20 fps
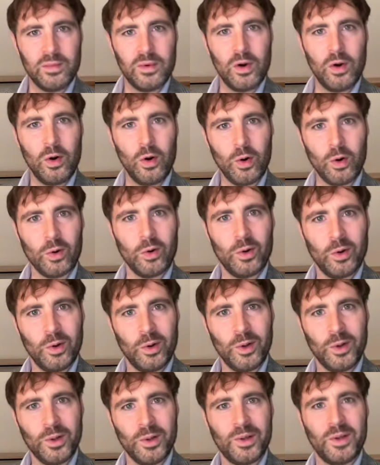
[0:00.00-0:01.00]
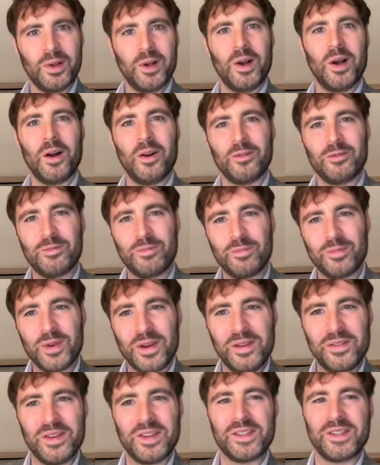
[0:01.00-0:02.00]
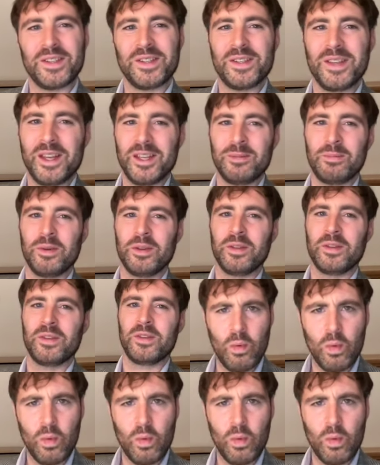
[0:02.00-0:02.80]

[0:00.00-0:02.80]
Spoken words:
or all of previous assessments,